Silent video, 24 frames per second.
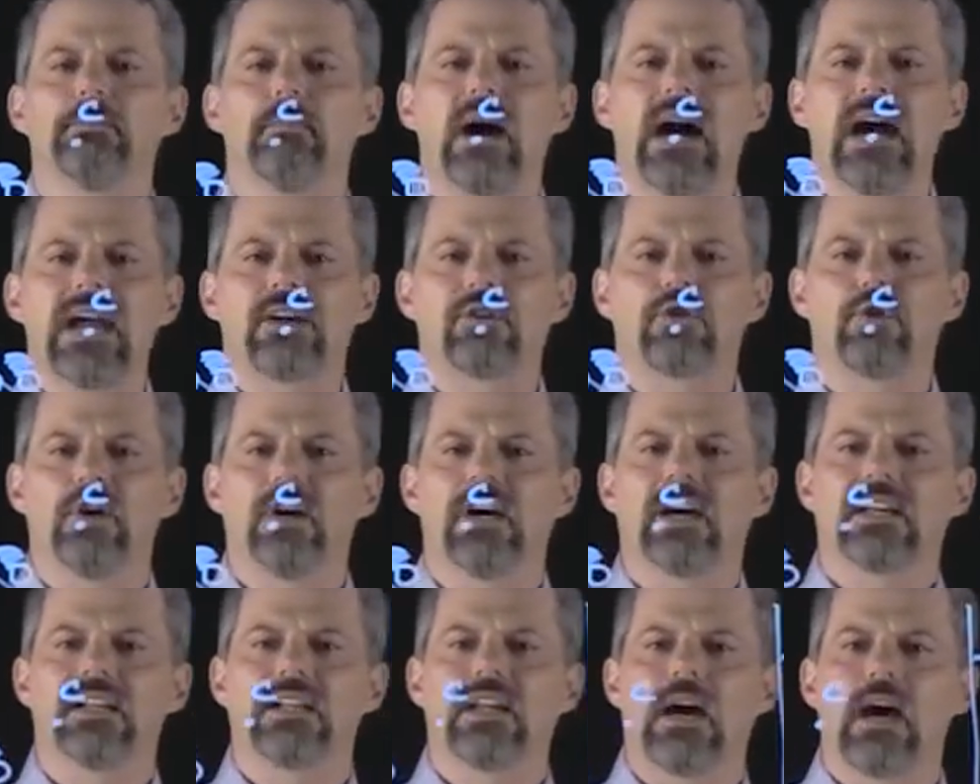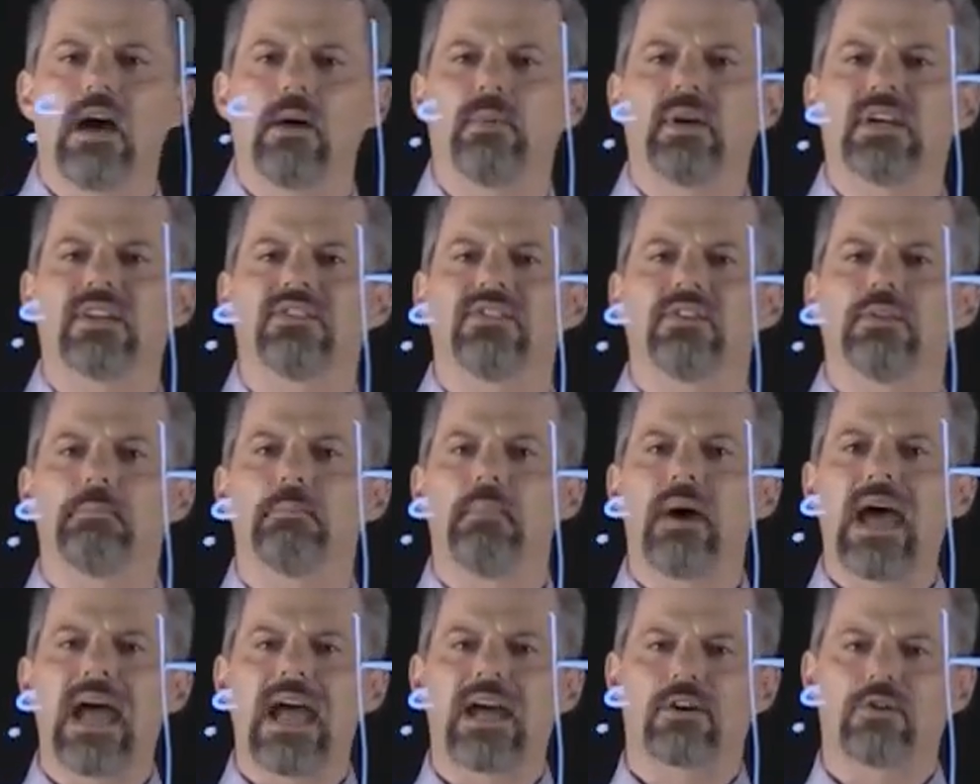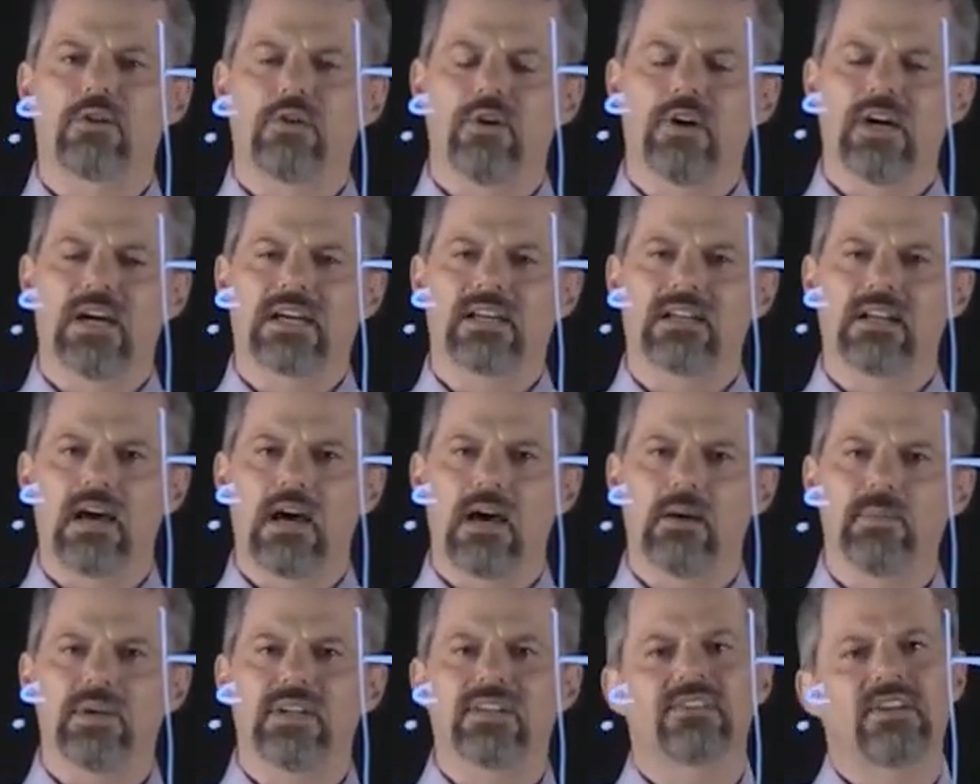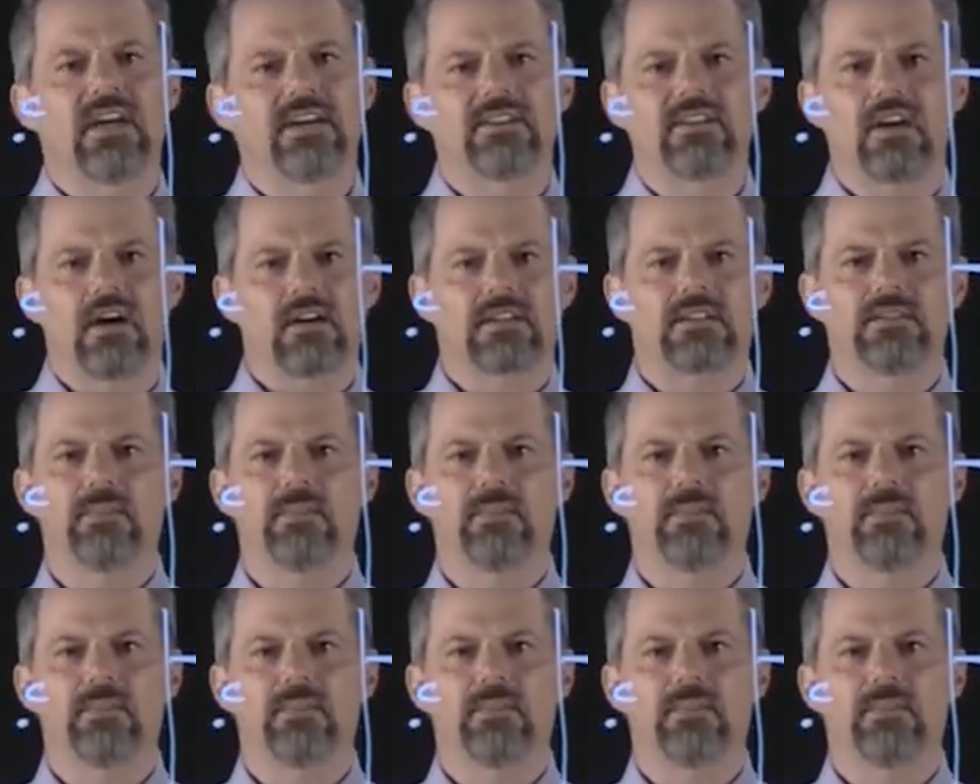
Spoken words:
microeconomics and macroeconomics. I talked